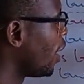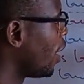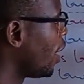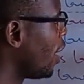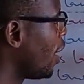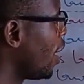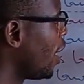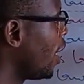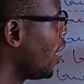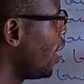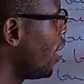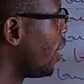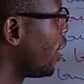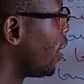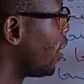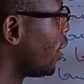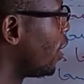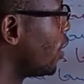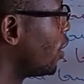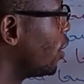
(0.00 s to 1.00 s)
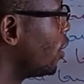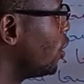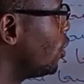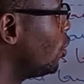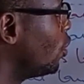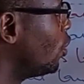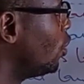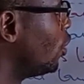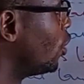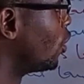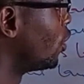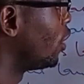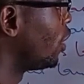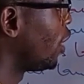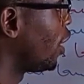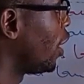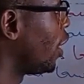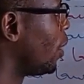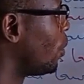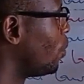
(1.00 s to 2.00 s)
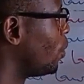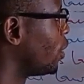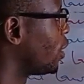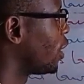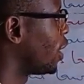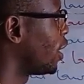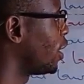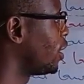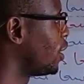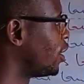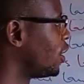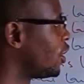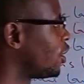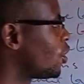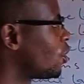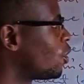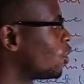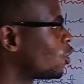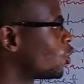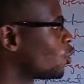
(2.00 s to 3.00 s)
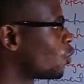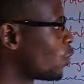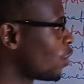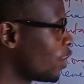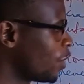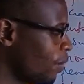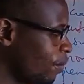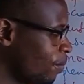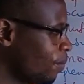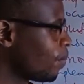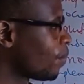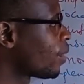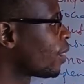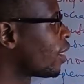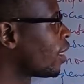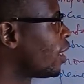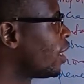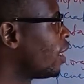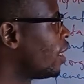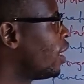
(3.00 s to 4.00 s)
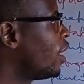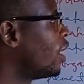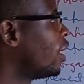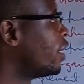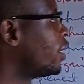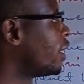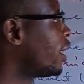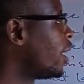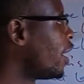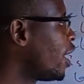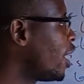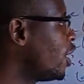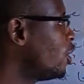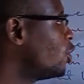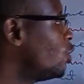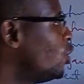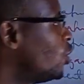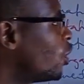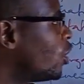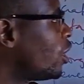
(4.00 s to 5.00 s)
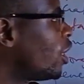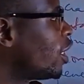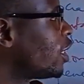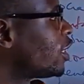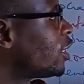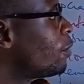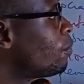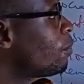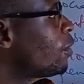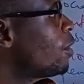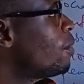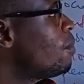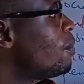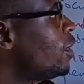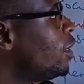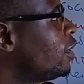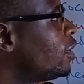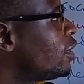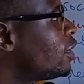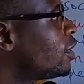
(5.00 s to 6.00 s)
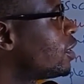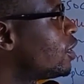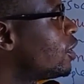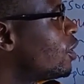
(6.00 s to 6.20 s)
A union A, we say is equals to A. Now, A union A simply means